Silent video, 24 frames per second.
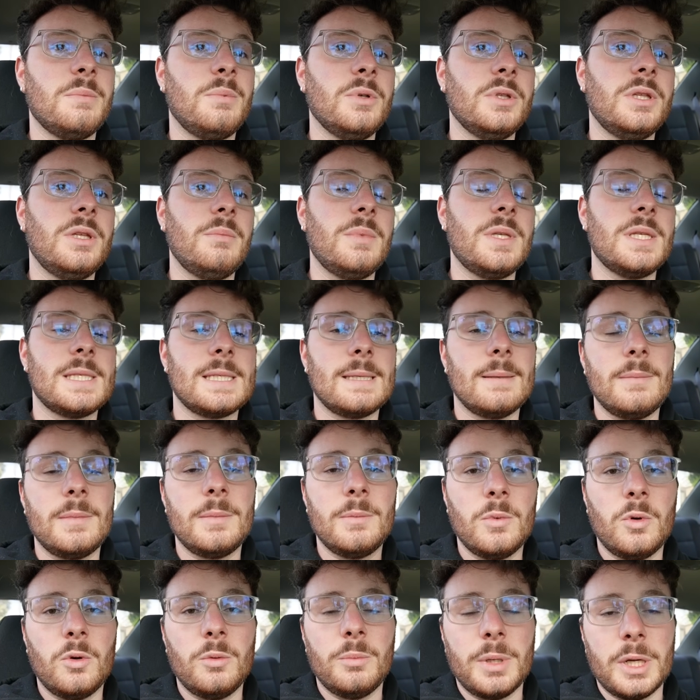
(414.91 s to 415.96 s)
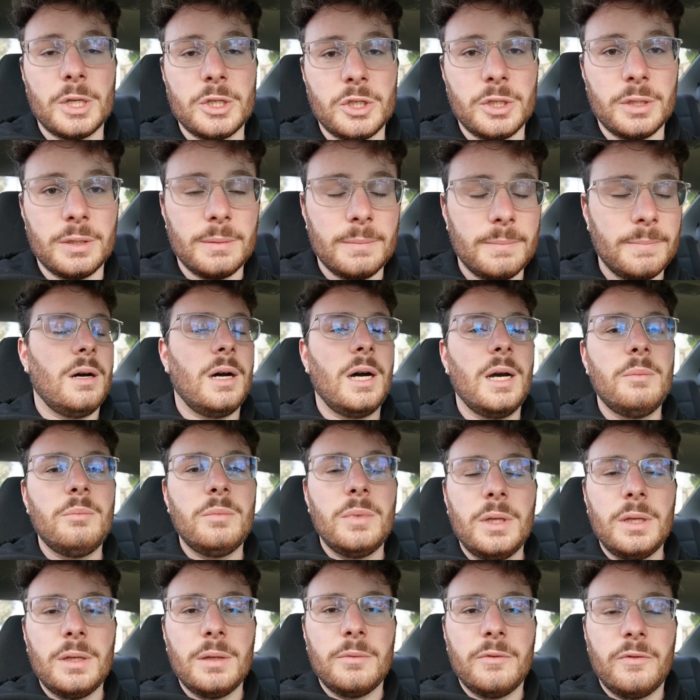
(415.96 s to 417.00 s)
put them in something more budget. I'm
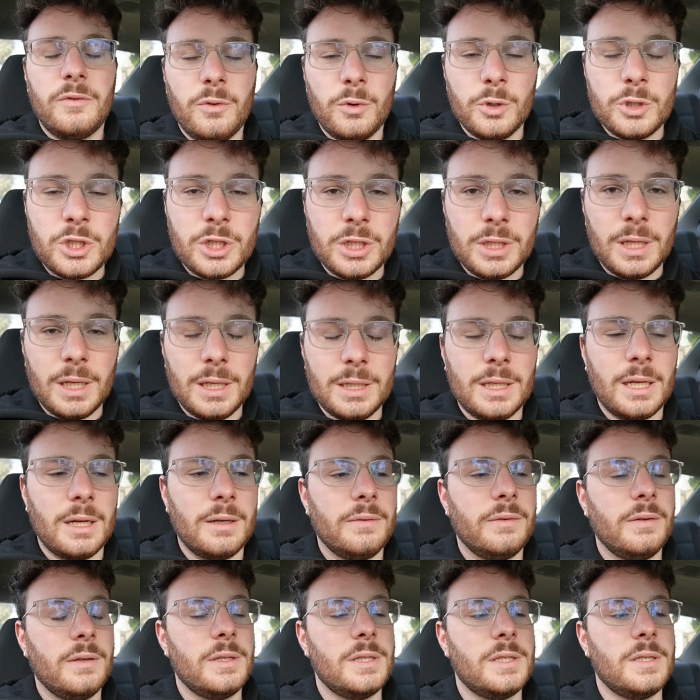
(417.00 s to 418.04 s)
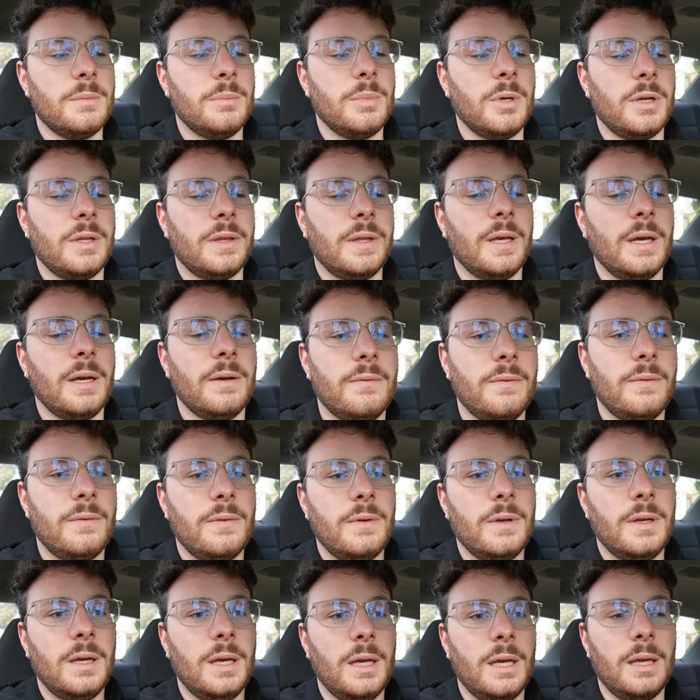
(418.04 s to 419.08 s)
fortunate enough to both have
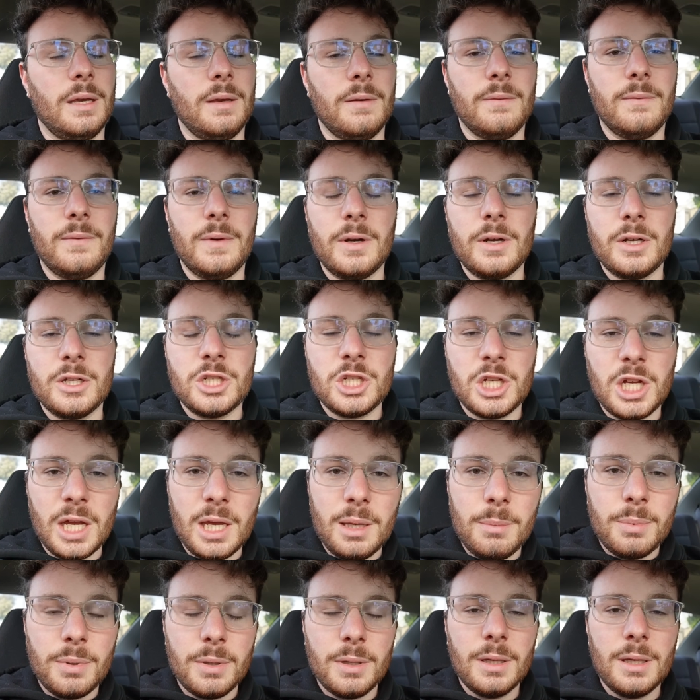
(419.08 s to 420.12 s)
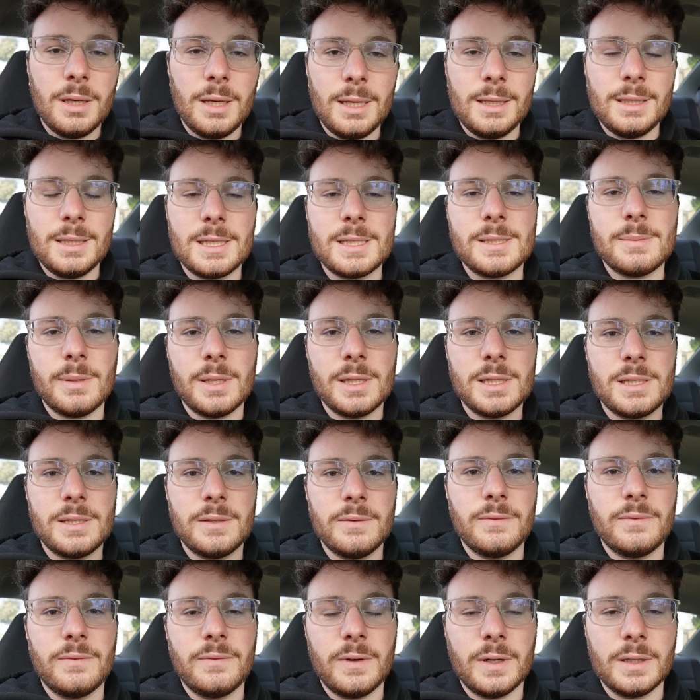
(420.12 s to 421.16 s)
a very cheap,
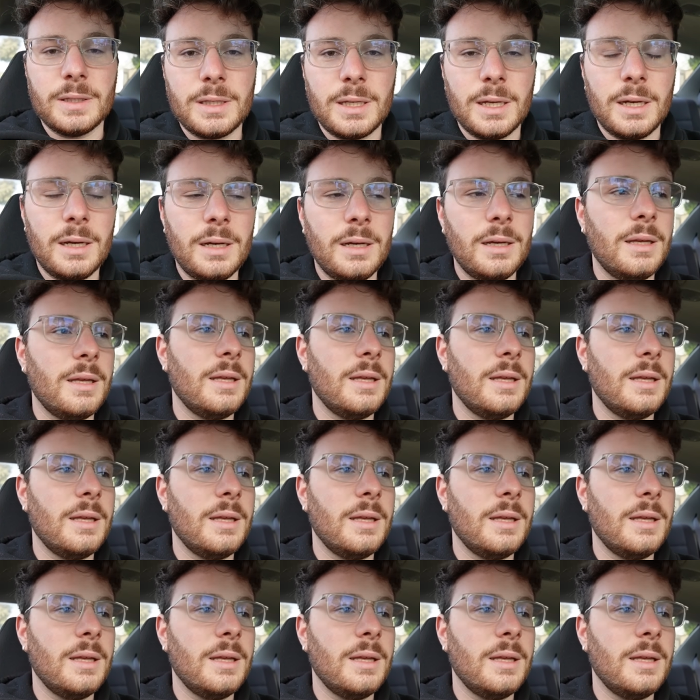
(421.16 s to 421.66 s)
inexpensive fun car,